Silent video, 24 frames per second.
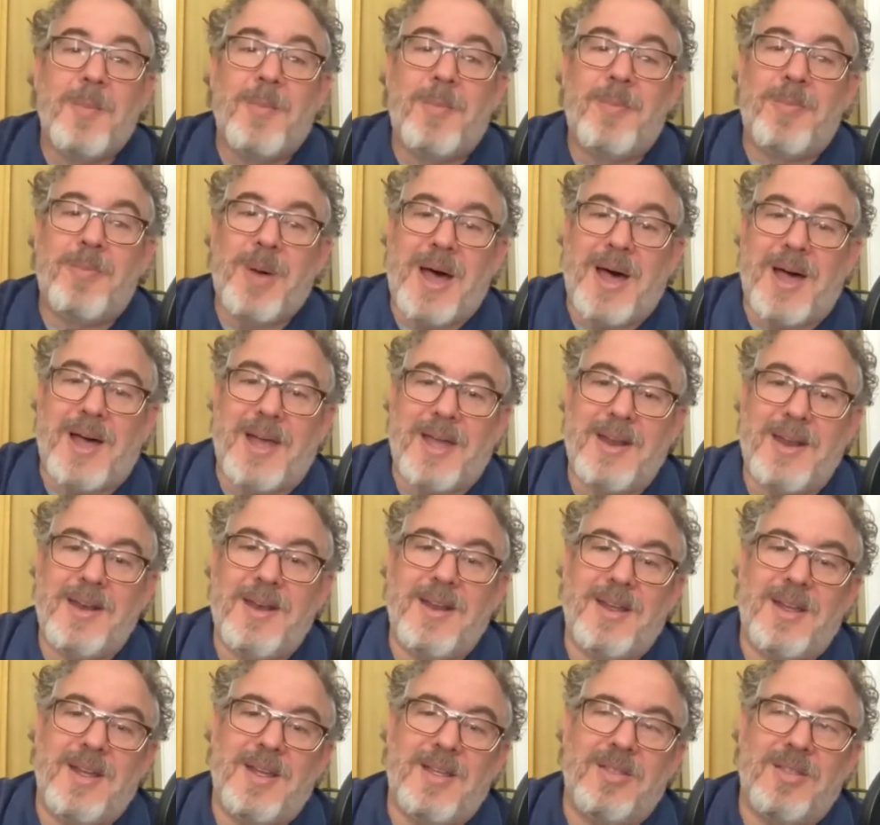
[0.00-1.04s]
But
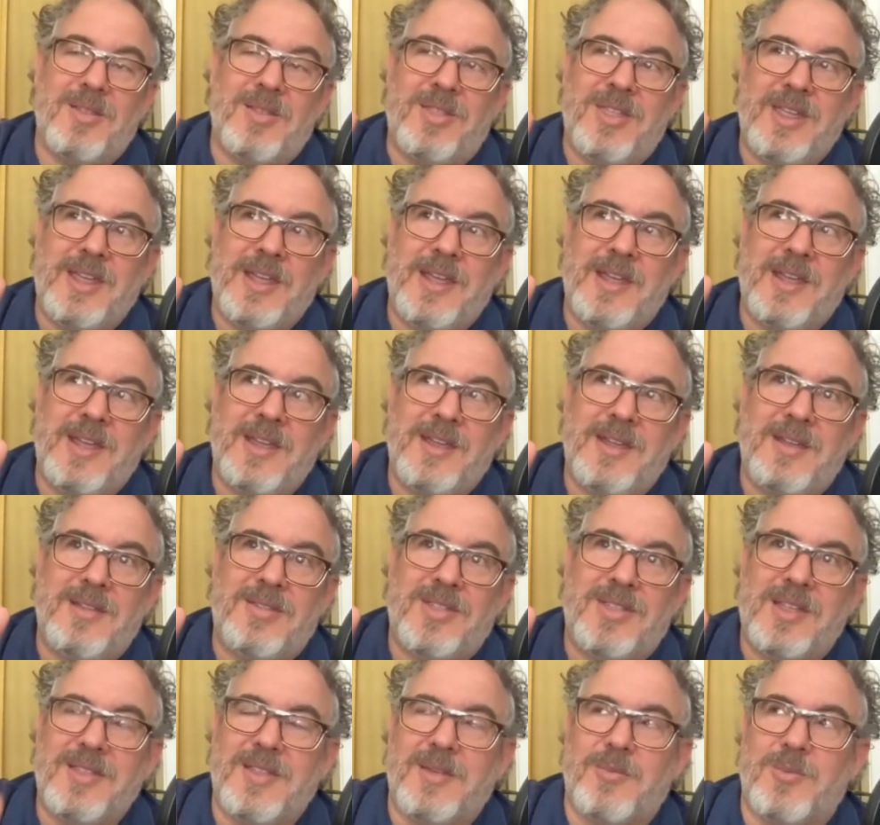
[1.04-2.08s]
the
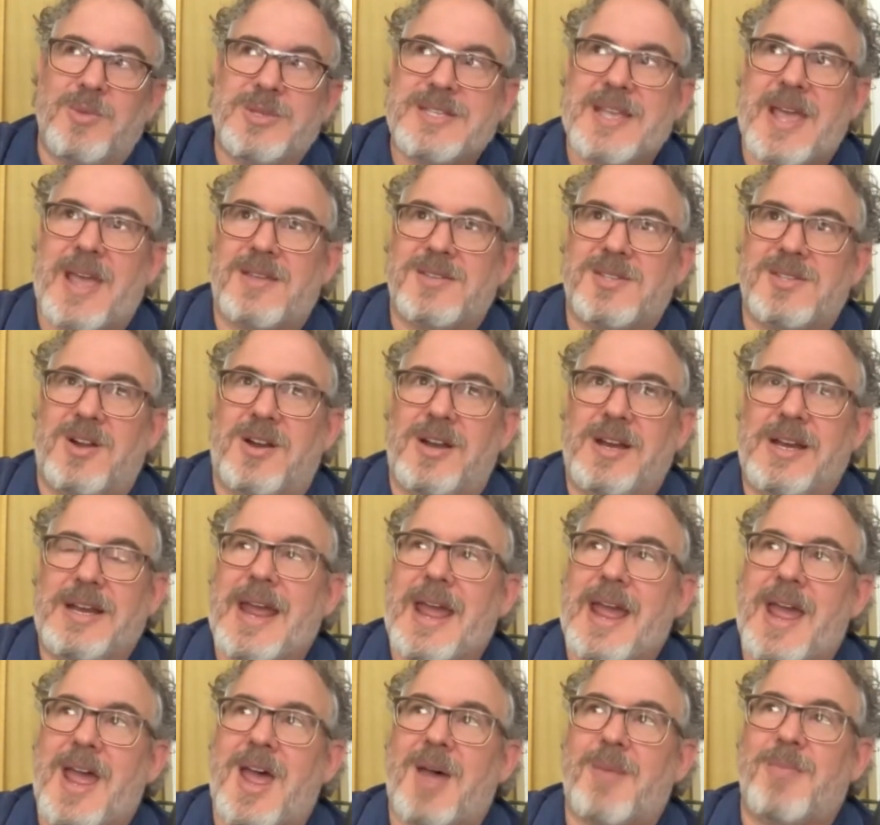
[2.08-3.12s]
thing that was starting to
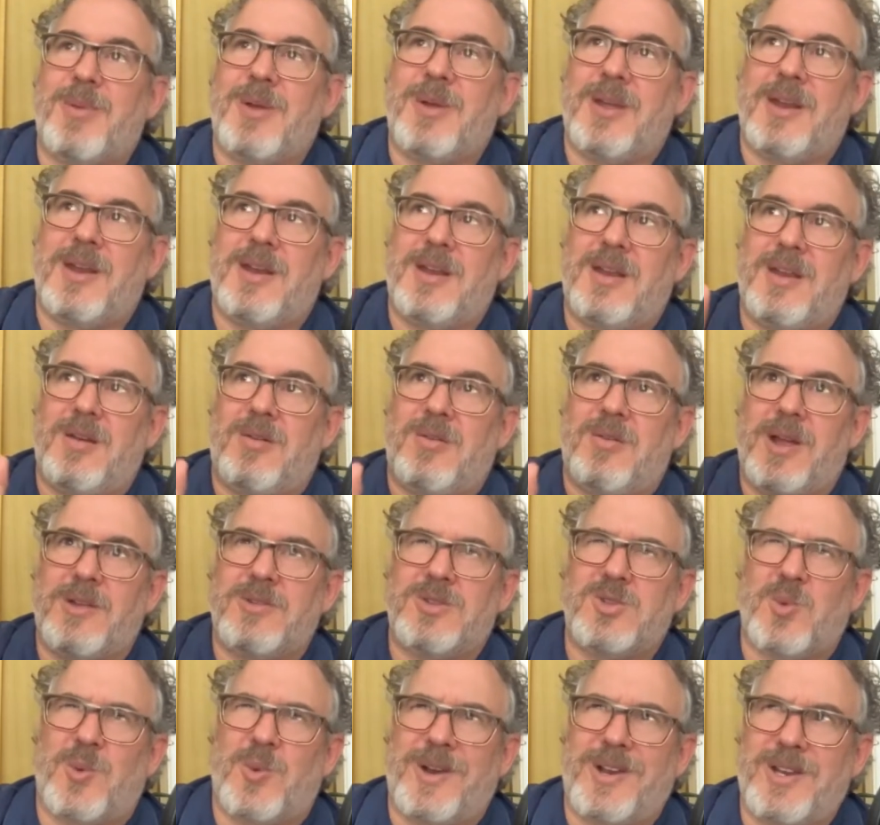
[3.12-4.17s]
happen in
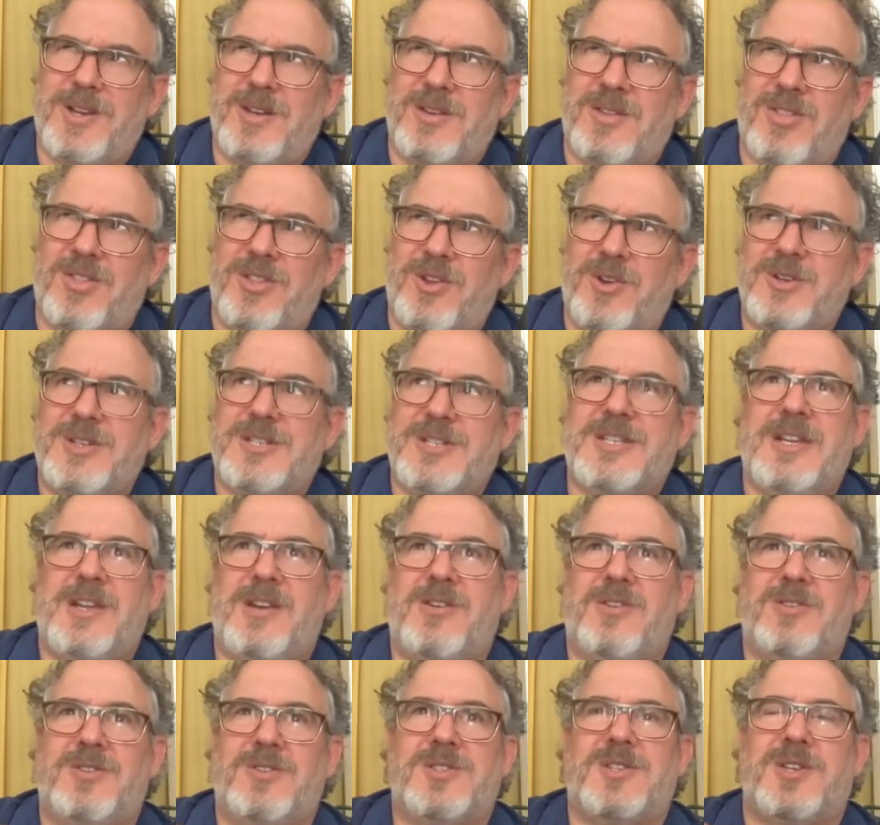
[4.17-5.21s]
around
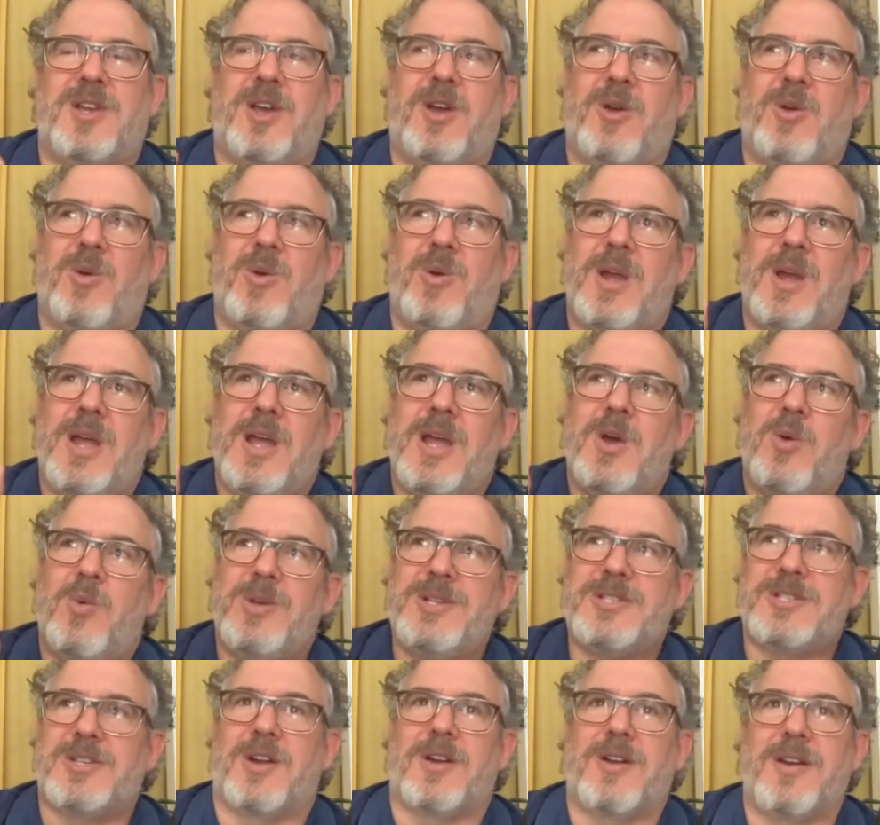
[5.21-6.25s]
2013 or so,
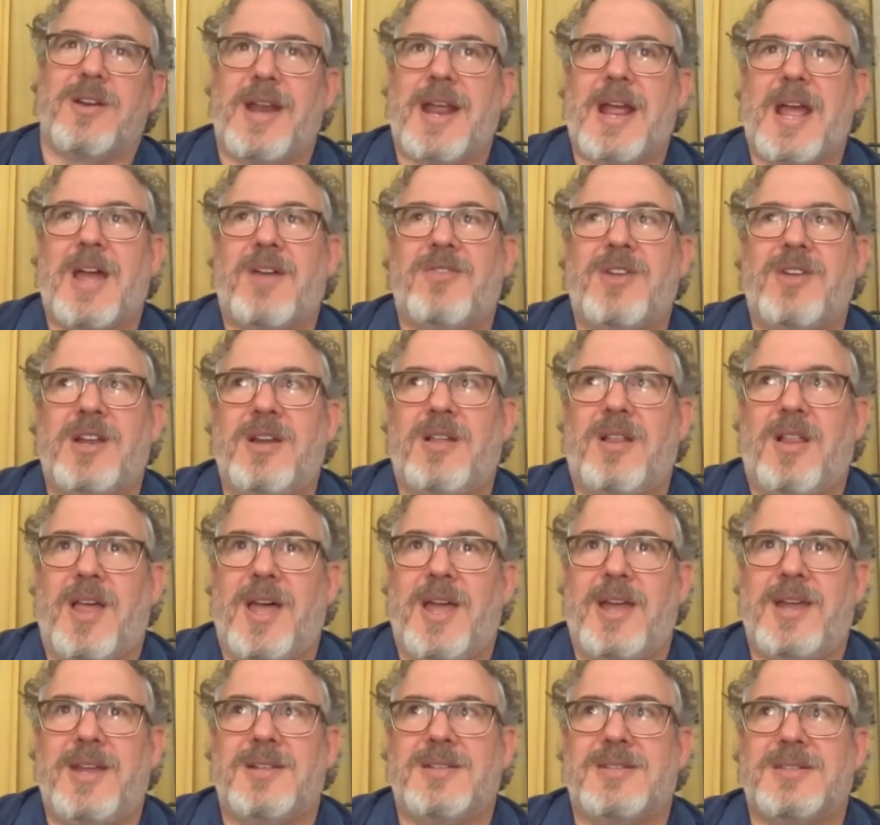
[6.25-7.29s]
we started having
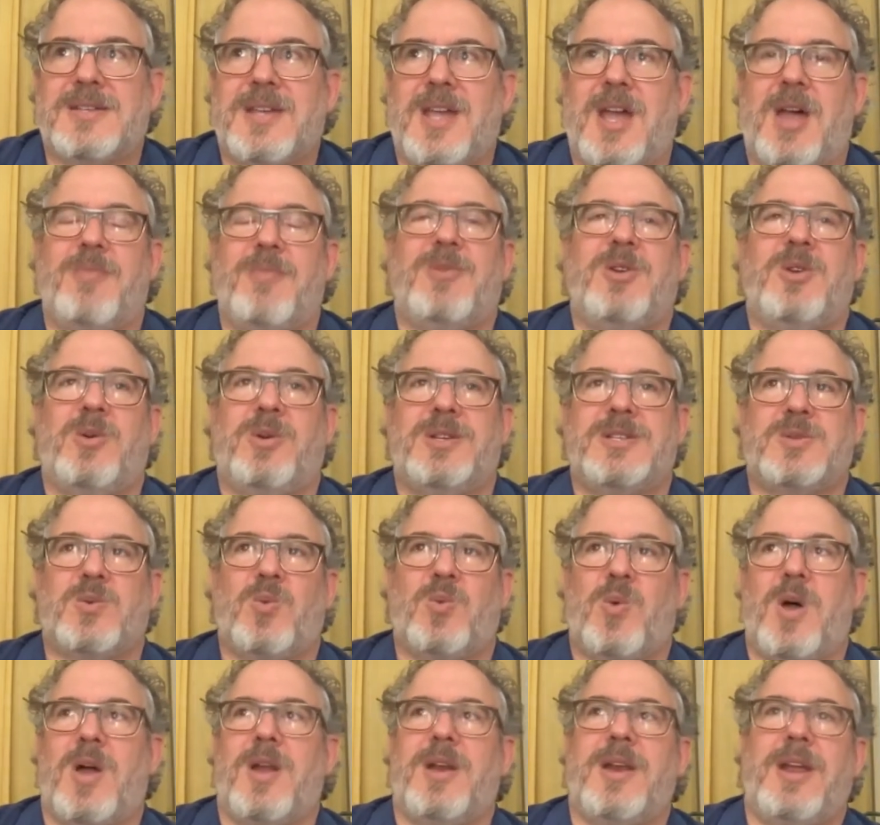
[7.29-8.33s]
clients come to us
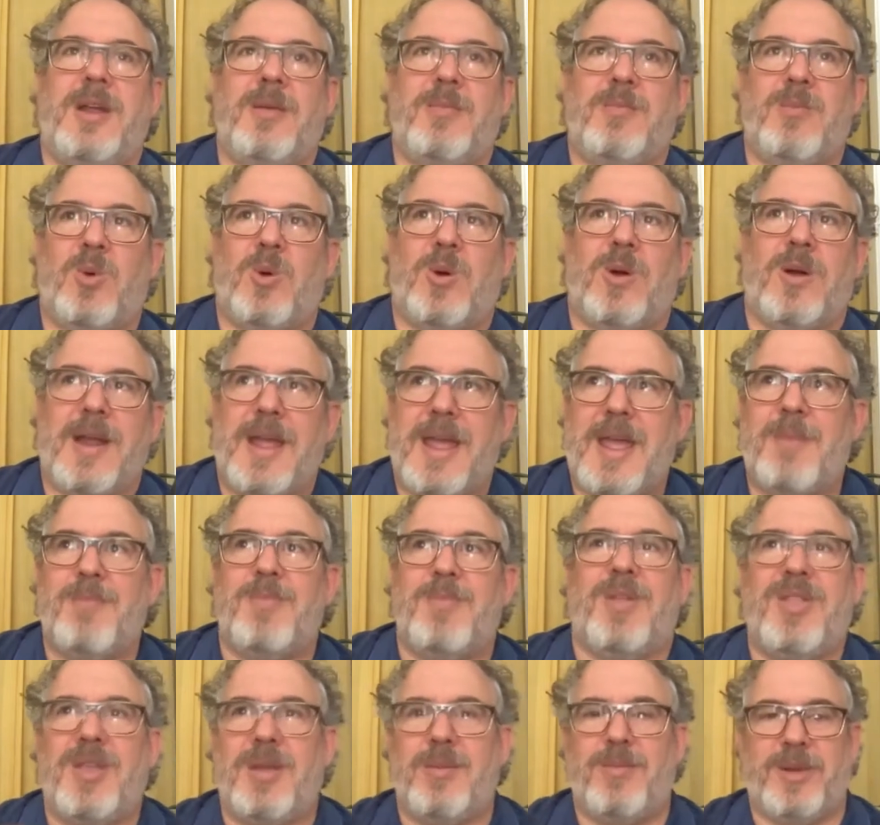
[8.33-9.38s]
wanting more
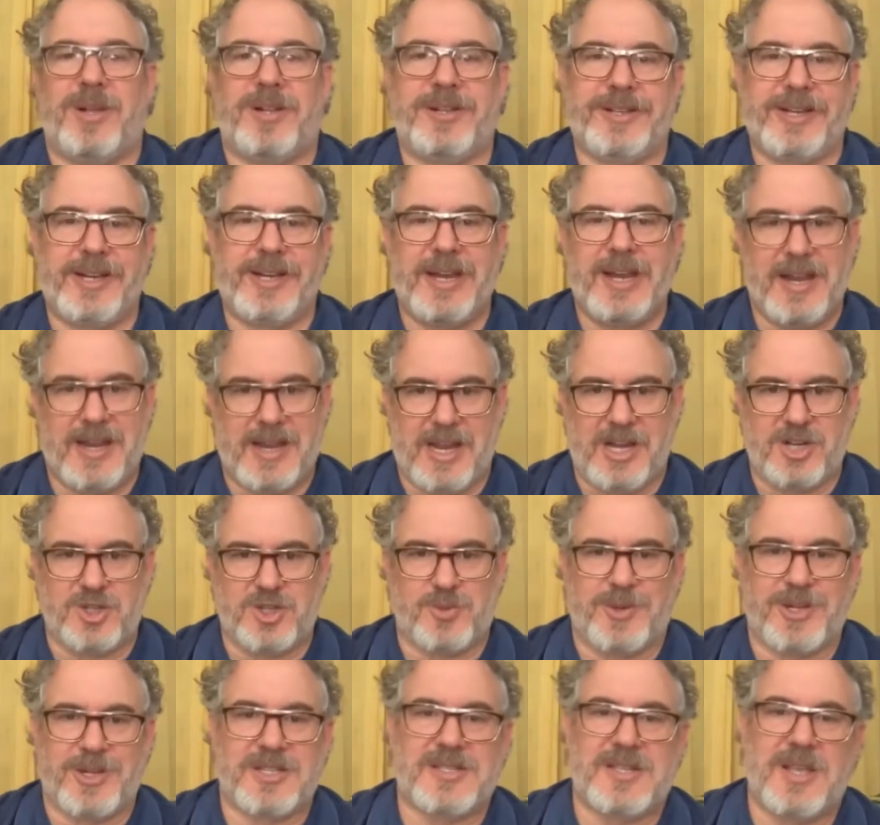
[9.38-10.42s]
empathy building
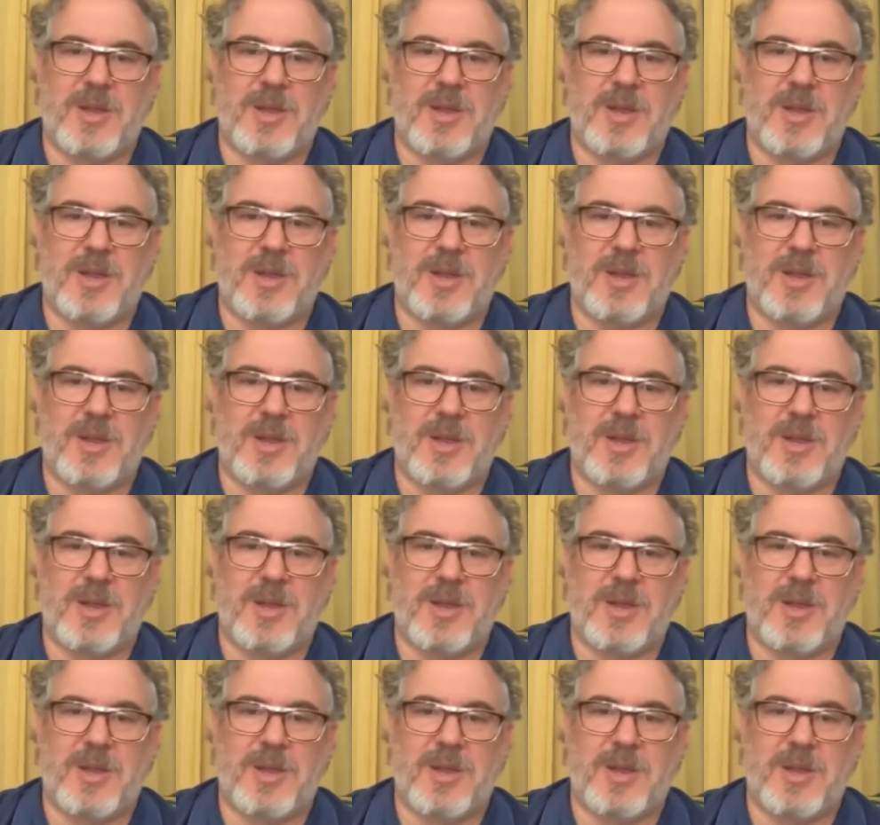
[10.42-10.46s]
engagements.